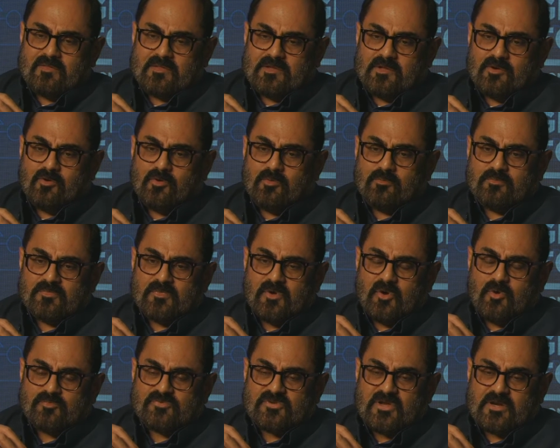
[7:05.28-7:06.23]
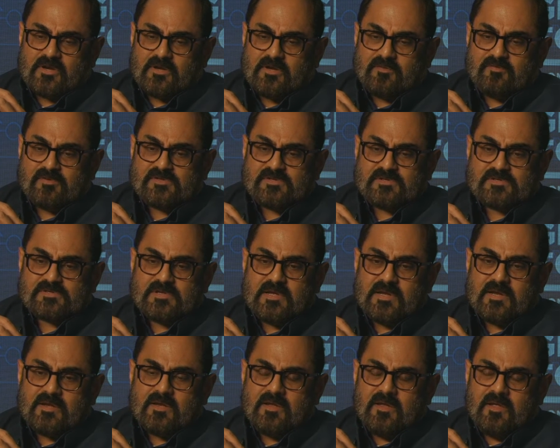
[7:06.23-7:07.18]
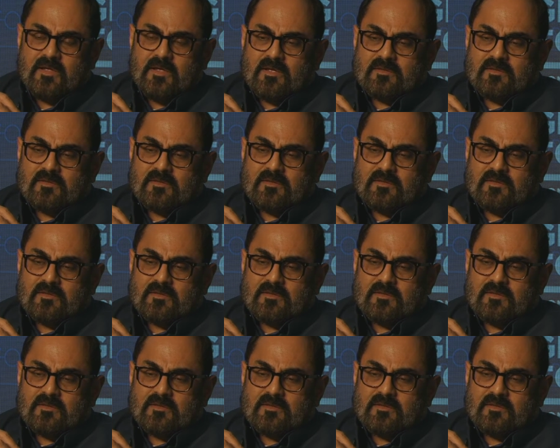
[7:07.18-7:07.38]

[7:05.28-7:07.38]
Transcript: the Home Secretary, which is that